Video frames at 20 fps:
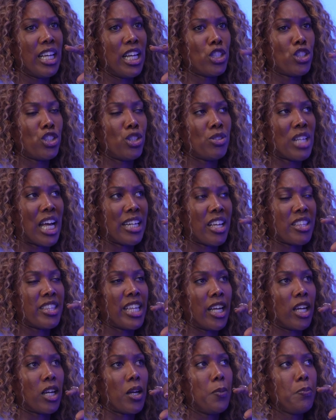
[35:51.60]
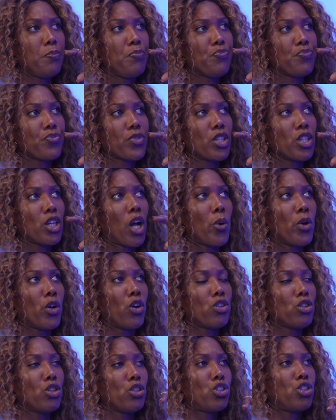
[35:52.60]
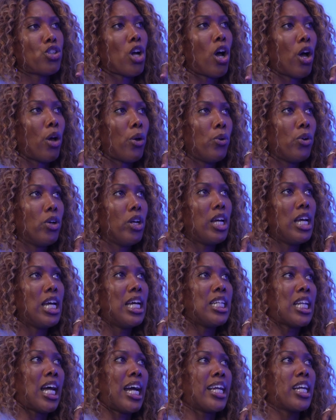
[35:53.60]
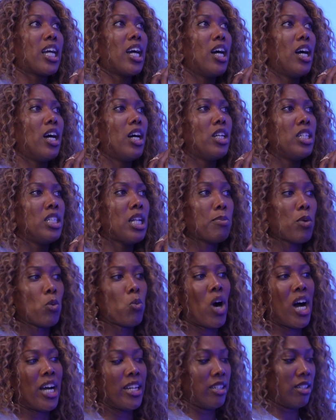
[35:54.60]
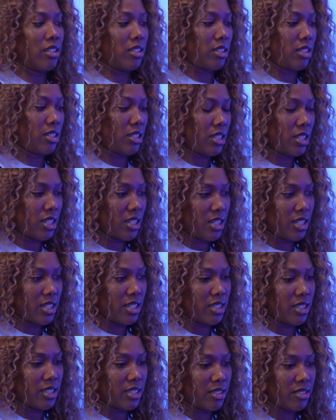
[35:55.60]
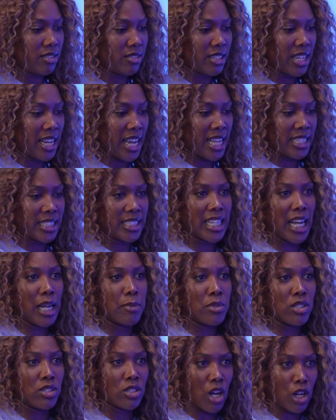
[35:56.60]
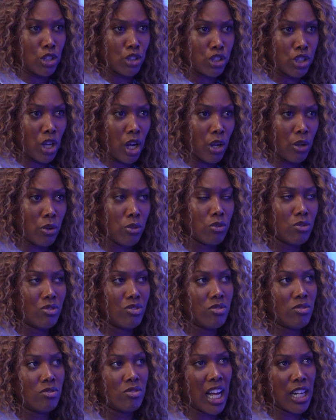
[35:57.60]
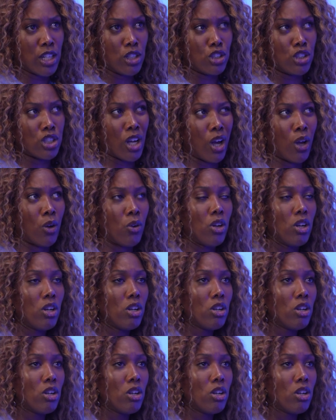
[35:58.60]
issues. And I think going on the show, like, number one, entertainment, dance show, talent show,